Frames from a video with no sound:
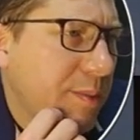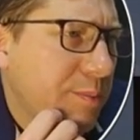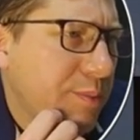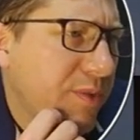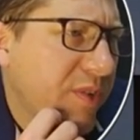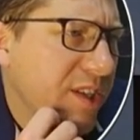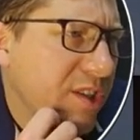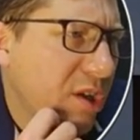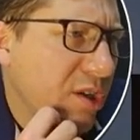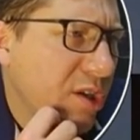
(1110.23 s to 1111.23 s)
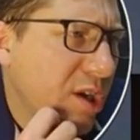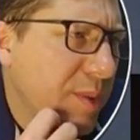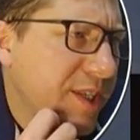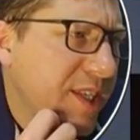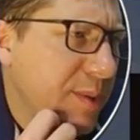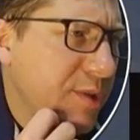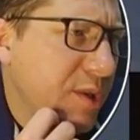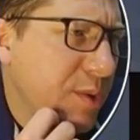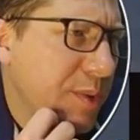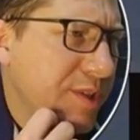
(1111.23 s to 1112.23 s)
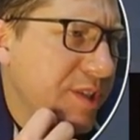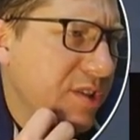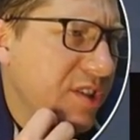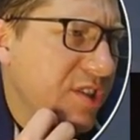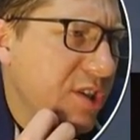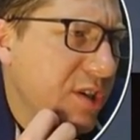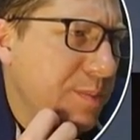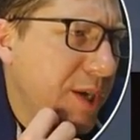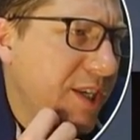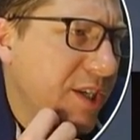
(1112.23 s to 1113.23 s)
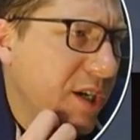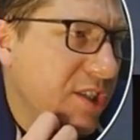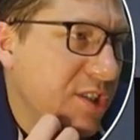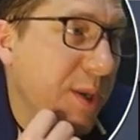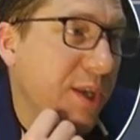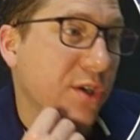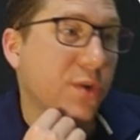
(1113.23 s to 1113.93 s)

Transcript: Prevent all combat damage that we dealt this turn by non-spider